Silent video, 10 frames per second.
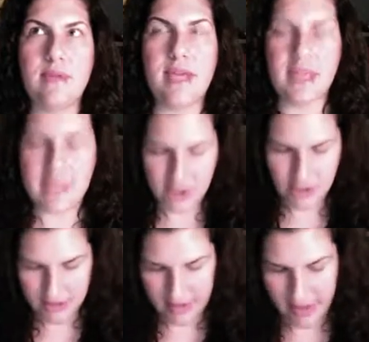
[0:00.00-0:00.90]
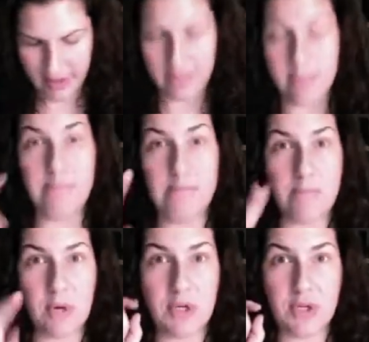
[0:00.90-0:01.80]
addition to that,
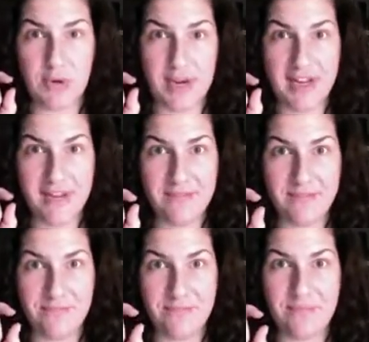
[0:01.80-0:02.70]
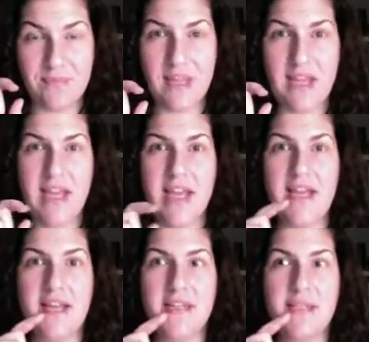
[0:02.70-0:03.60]
Mercury
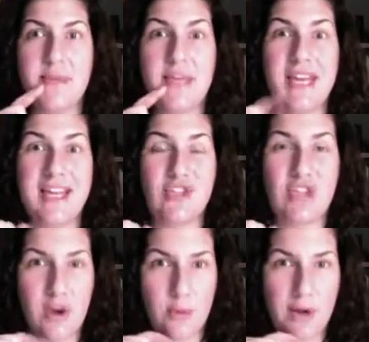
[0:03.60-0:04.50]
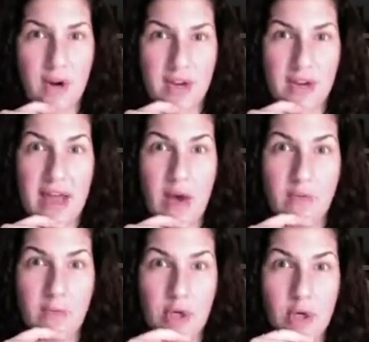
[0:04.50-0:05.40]
is beginning its shadow period now
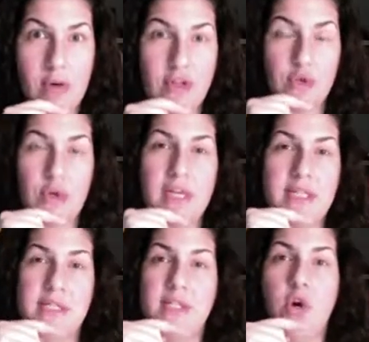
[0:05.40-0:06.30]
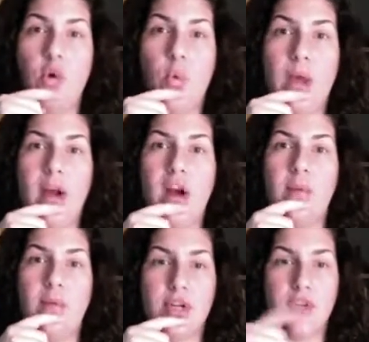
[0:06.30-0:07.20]
of Mercury retrograde. So
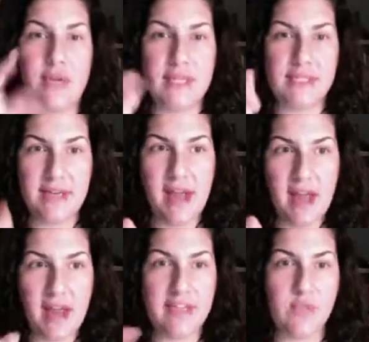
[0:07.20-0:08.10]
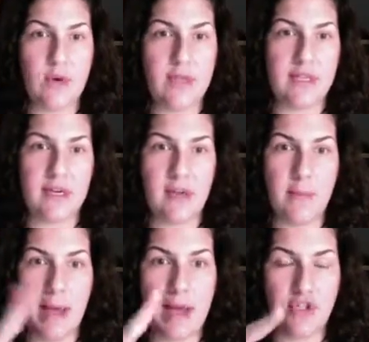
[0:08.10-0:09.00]
where Mercury is today is where it's going to
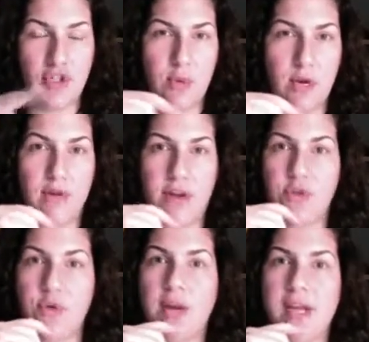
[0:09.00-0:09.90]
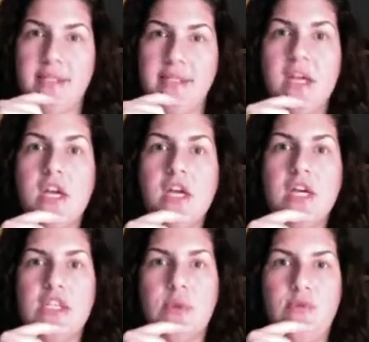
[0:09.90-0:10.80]
come back to when it retrogrades.
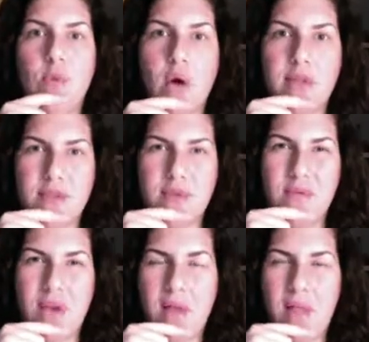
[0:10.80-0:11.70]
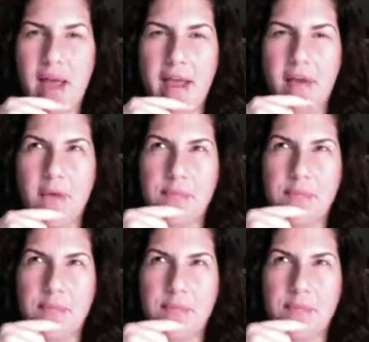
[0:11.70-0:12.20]
So if you also feel like